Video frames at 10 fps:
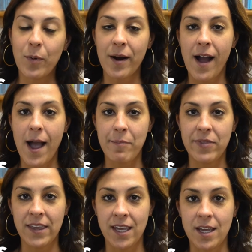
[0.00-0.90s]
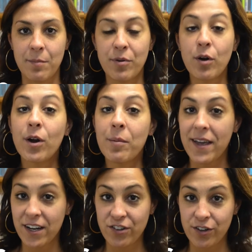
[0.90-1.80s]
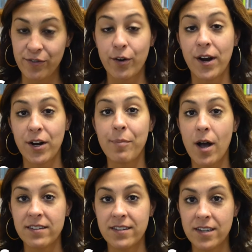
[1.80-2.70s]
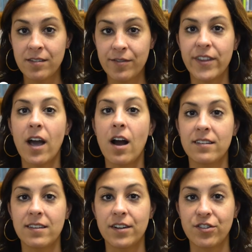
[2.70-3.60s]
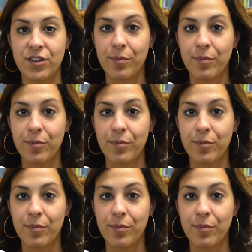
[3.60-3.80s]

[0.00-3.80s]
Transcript: where I'm the program manager for Greater Boston for the Arts Leadership